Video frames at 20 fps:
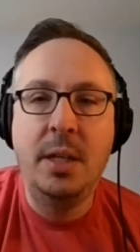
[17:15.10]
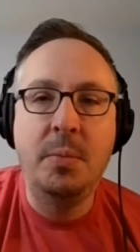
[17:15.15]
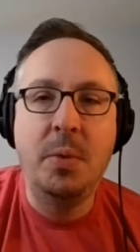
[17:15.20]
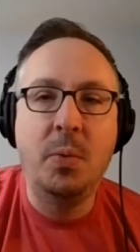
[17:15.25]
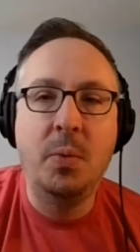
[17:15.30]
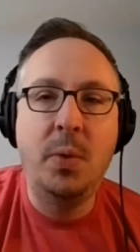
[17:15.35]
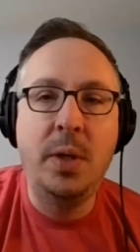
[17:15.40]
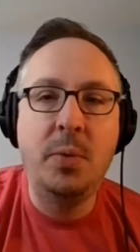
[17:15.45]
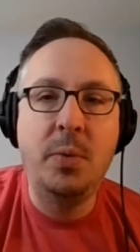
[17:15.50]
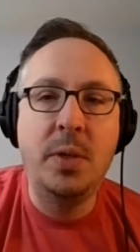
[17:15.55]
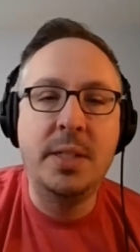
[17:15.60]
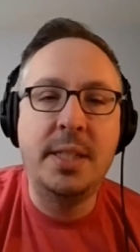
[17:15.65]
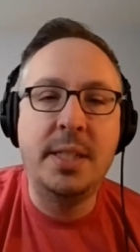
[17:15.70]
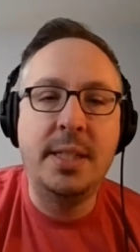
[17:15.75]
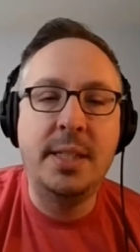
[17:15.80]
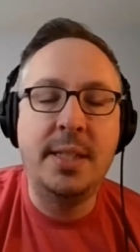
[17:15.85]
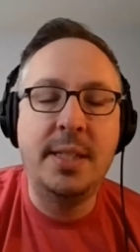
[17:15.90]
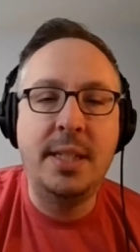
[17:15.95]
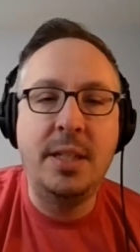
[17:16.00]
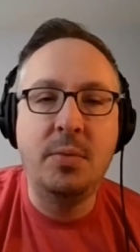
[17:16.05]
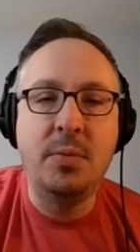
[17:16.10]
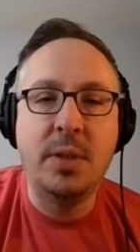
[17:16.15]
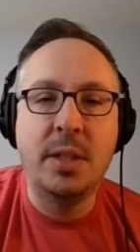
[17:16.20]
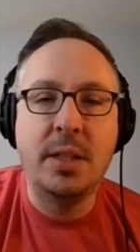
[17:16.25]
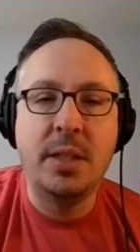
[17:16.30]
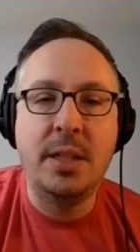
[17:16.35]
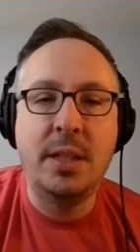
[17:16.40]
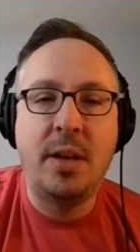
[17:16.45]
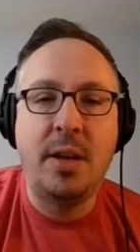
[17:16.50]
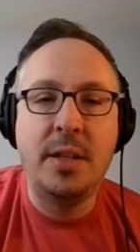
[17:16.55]
But when was it that you
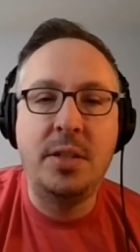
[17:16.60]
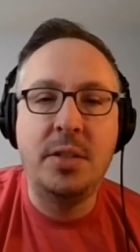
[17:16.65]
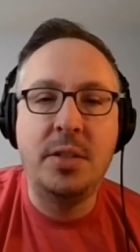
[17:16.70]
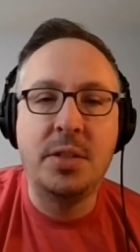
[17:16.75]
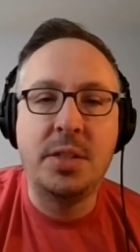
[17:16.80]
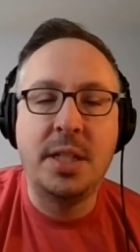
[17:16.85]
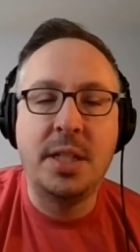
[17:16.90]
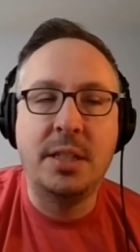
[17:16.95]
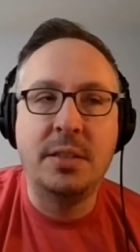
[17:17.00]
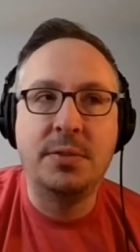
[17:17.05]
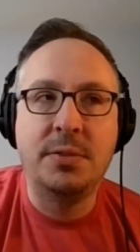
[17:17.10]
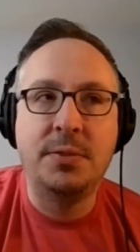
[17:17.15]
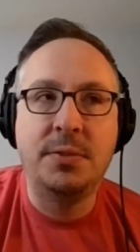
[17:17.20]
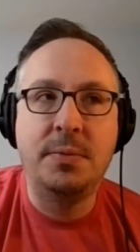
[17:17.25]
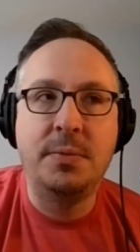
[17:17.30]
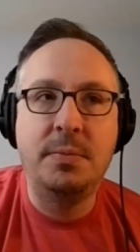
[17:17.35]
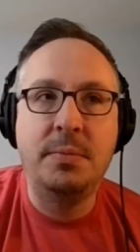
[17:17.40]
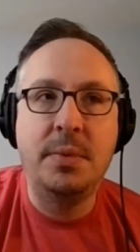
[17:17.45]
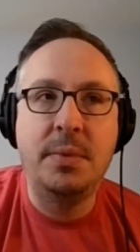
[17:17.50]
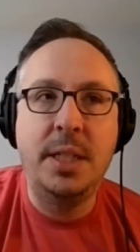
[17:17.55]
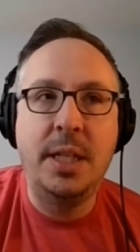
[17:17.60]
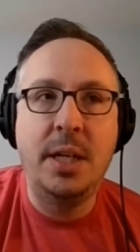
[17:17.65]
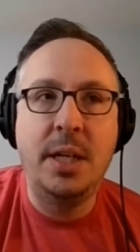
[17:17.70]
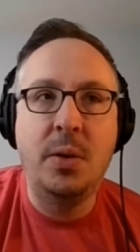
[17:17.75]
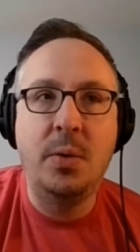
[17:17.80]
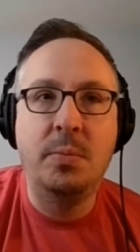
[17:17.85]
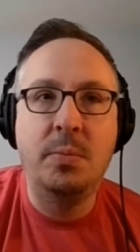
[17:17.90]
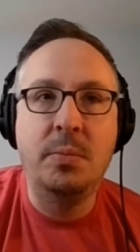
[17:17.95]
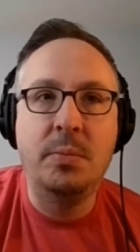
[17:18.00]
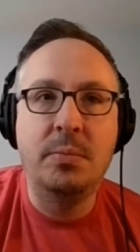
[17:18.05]
really thought to yourself, you
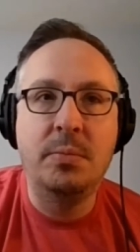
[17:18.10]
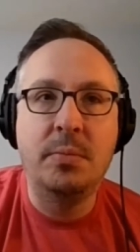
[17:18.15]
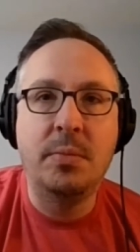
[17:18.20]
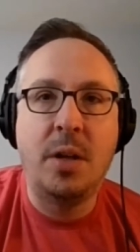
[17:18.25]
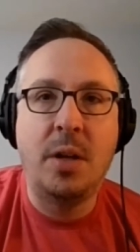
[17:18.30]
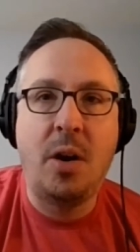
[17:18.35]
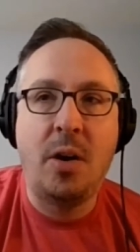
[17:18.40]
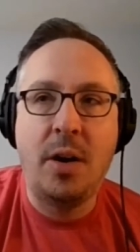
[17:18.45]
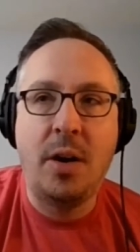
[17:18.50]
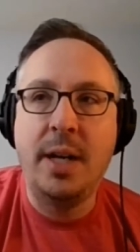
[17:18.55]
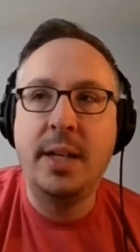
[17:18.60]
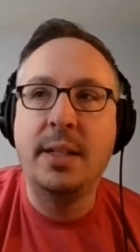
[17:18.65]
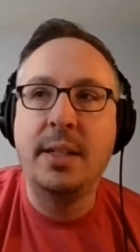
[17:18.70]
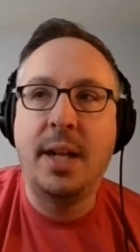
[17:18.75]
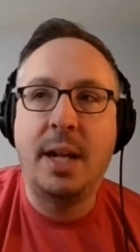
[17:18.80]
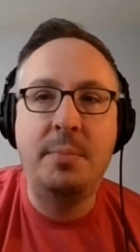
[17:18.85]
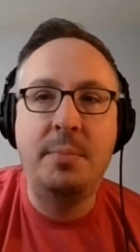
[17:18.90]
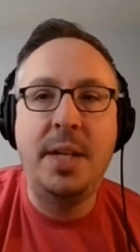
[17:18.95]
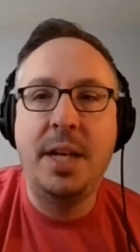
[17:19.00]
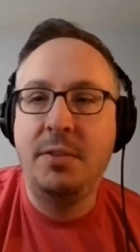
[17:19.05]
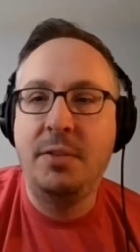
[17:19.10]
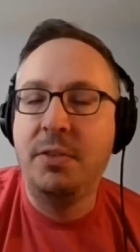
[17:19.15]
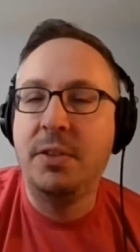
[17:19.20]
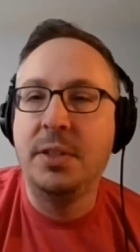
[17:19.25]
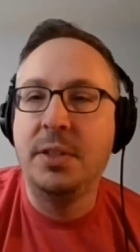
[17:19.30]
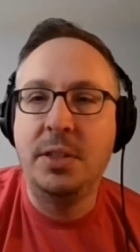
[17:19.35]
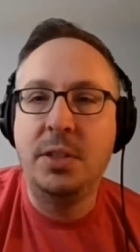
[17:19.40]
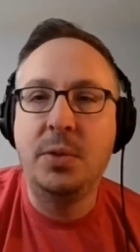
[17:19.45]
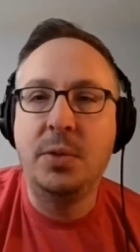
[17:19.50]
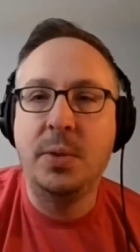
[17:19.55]
know, all right, I'm
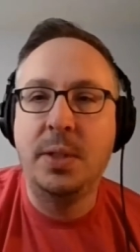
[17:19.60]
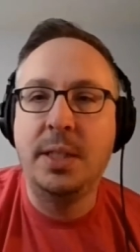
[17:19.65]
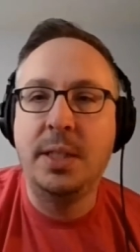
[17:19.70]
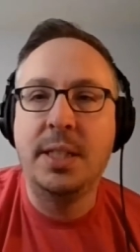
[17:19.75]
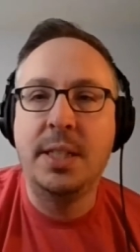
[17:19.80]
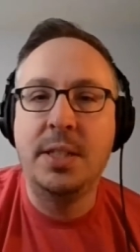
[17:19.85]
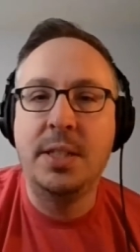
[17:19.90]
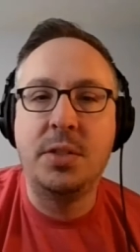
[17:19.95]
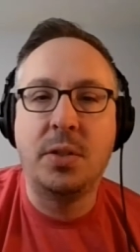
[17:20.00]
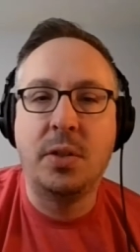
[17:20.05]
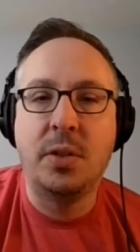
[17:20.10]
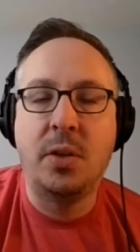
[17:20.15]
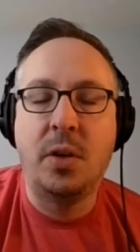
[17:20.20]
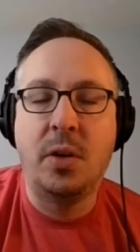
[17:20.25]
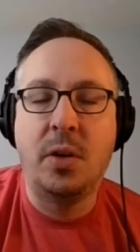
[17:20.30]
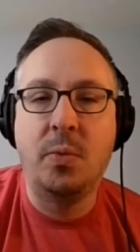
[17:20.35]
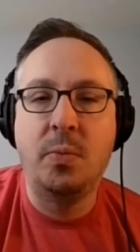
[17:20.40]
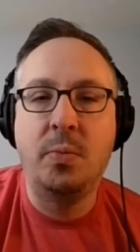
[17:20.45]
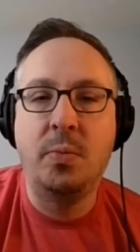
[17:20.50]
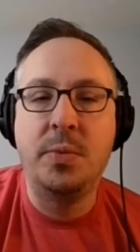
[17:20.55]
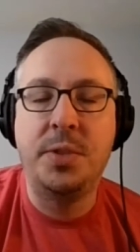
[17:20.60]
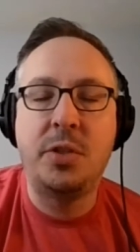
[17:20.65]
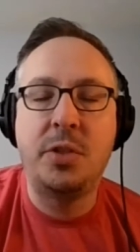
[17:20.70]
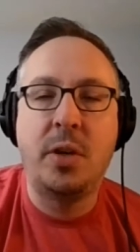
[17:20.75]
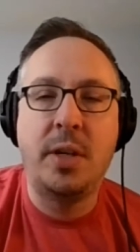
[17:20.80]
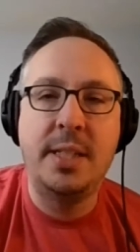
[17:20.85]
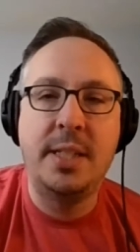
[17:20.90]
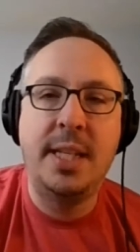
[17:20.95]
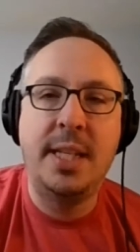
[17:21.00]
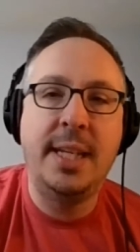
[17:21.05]
definitely doing this, or
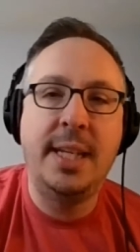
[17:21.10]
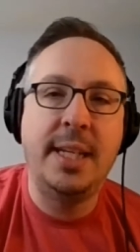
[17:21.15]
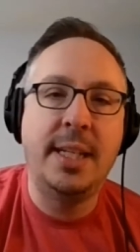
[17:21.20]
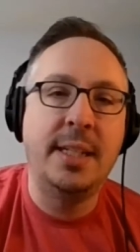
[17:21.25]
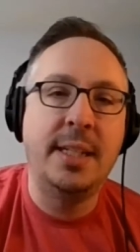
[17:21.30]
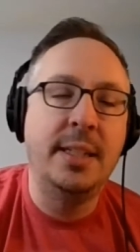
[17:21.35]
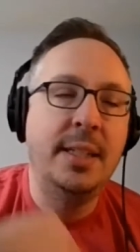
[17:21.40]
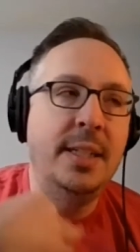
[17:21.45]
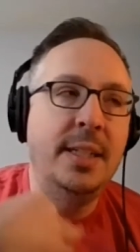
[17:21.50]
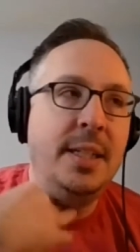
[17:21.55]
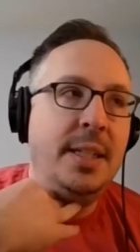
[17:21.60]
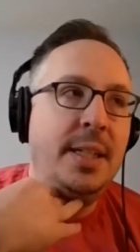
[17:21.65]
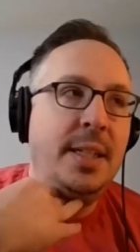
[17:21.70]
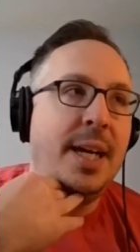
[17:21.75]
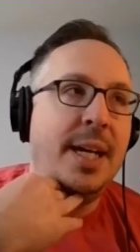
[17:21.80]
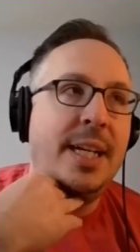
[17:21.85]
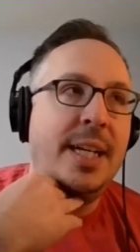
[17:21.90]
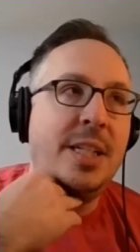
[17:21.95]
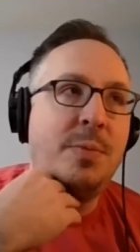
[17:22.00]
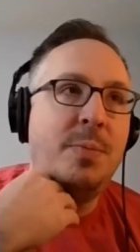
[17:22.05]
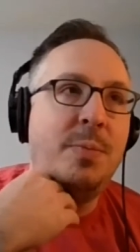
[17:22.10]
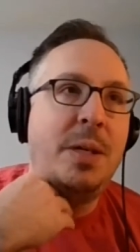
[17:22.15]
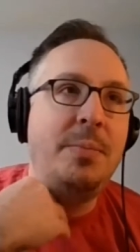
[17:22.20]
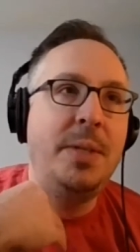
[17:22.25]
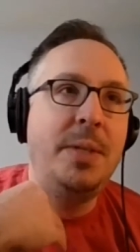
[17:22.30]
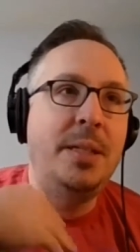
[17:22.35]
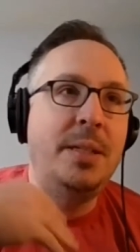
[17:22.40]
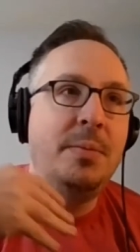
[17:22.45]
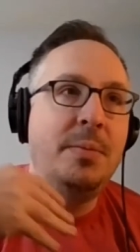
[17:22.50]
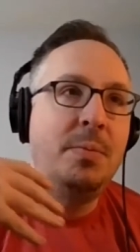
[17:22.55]
started taking, I guess,
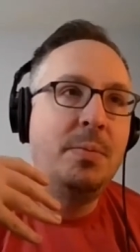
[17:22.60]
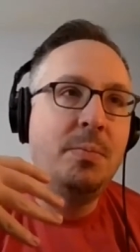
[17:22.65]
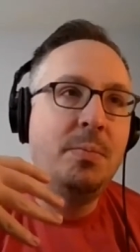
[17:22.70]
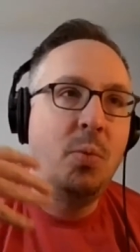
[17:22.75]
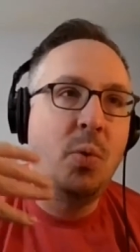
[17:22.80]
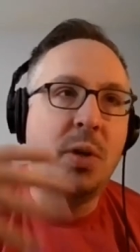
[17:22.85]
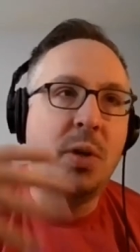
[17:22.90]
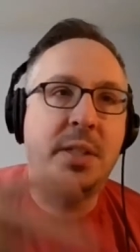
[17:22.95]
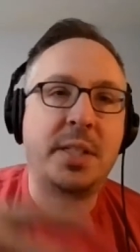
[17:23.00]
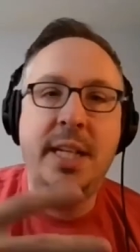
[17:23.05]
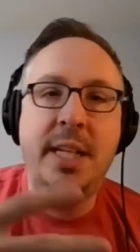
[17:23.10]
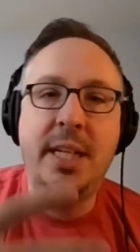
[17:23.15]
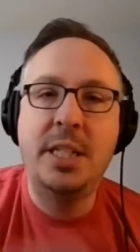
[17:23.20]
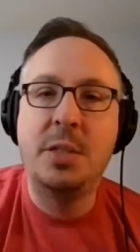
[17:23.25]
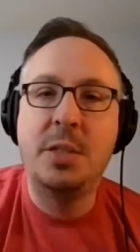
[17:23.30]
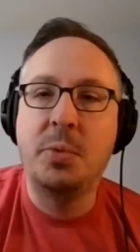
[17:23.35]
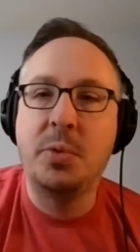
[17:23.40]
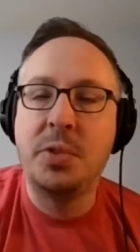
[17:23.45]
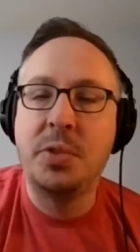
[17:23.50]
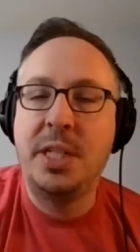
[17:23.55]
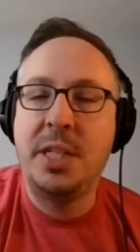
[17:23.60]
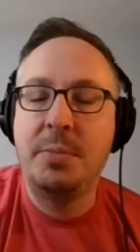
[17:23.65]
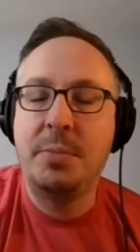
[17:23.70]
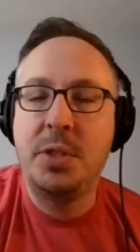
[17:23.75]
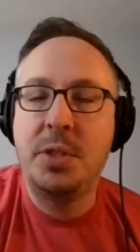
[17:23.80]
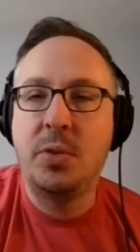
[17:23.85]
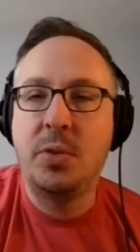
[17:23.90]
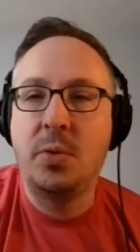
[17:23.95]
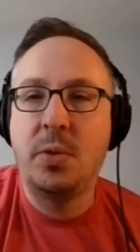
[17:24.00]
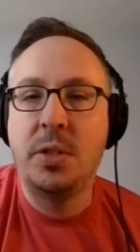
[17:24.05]
maybe more tangible
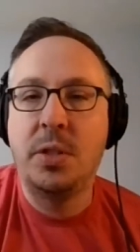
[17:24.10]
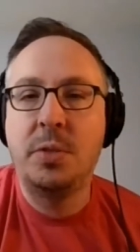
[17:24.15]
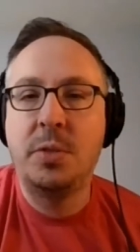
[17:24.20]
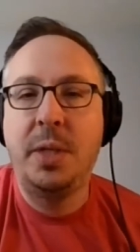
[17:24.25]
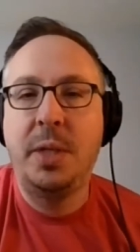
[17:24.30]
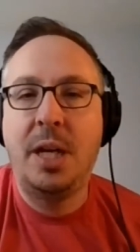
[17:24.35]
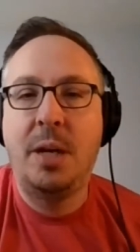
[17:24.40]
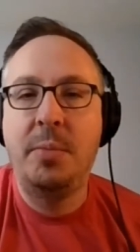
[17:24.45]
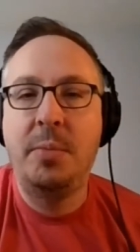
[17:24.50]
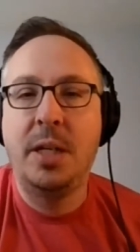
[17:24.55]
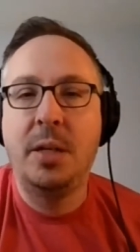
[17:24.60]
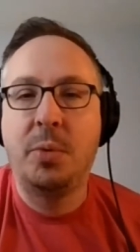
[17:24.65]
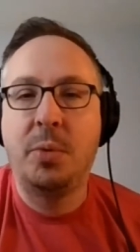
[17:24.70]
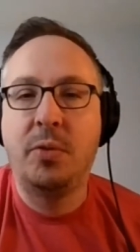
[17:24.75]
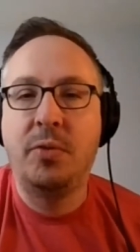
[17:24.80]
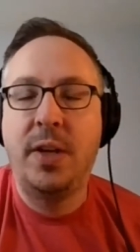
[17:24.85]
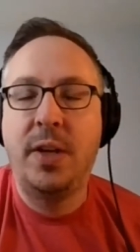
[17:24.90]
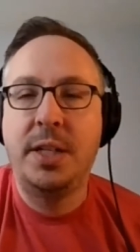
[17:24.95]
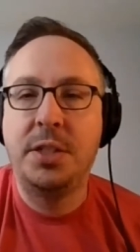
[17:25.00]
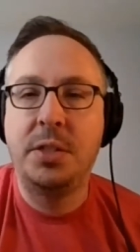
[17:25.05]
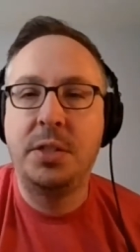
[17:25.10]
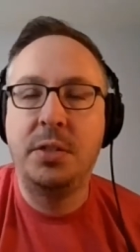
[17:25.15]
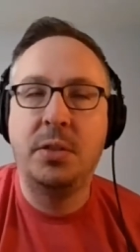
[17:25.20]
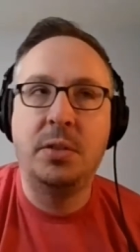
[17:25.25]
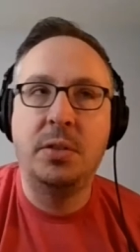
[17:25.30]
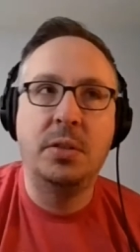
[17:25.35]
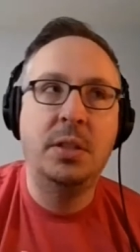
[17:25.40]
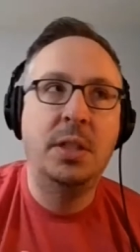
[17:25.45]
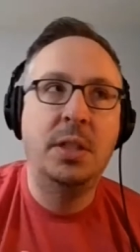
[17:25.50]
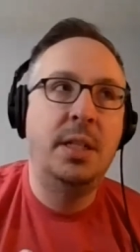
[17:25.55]
steps towards becoming a
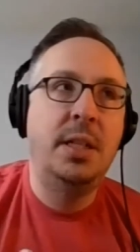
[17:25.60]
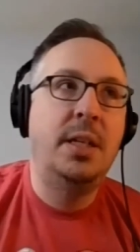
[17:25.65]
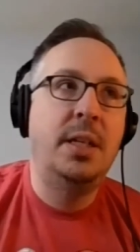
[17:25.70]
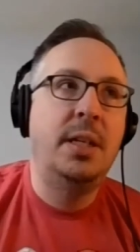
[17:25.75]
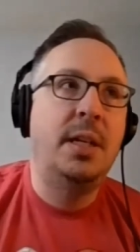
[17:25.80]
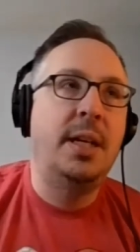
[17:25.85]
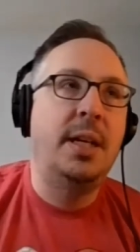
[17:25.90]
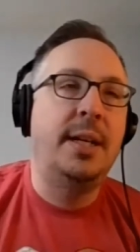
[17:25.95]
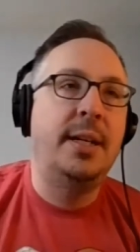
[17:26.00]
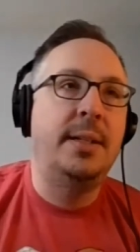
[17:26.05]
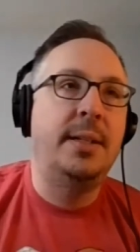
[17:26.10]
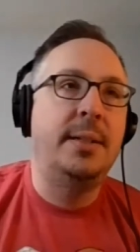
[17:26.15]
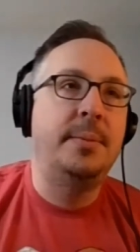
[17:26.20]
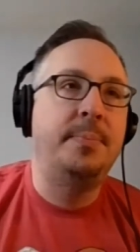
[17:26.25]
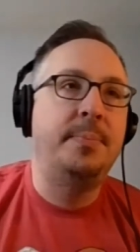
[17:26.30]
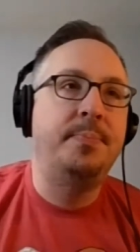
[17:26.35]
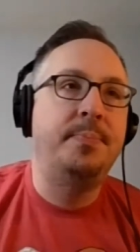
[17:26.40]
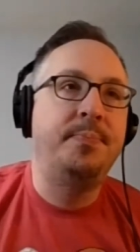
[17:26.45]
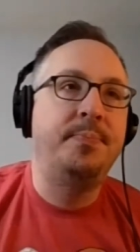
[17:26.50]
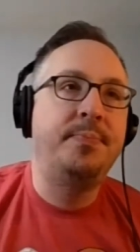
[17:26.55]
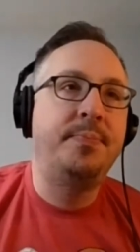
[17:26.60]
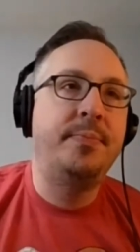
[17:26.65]
professional, you